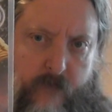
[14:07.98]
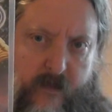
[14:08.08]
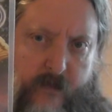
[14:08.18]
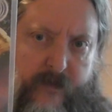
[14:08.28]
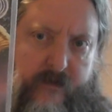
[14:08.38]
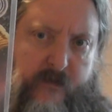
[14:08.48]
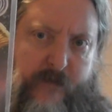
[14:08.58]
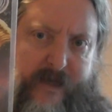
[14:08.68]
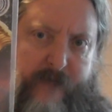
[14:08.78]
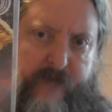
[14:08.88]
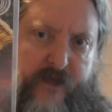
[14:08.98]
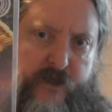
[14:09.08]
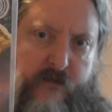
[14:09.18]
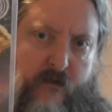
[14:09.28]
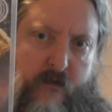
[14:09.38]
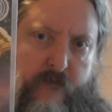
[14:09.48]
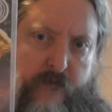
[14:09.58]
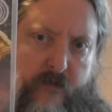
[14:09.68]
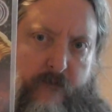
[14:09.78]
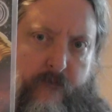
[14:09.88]
And apparently, there's a backup feature of
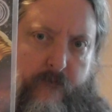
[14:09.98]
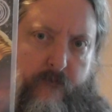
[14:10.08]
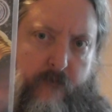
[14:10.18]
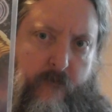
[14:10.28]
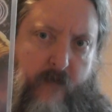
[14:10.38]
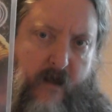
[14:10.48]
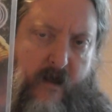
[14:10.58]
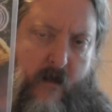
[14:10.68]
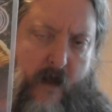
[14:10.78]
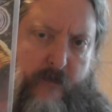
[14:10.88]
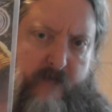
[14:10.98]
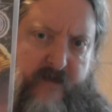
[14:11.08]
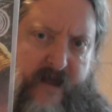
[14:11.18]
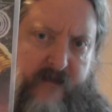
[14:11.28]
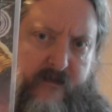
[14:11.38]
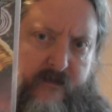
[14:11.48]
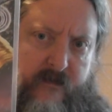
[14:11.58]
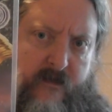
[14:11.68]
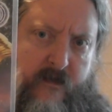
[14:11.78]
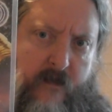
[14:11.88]
um, Jaime Reyes
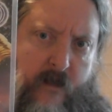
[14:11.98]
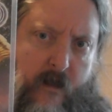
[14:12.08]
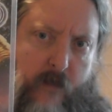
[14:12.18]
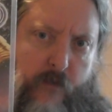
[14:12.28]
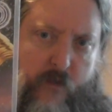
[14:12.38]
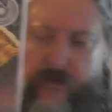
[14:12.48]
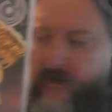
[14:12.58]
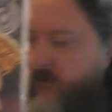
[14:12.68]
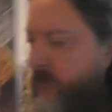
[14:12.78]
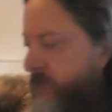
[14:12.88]
uh, Blue Beetle.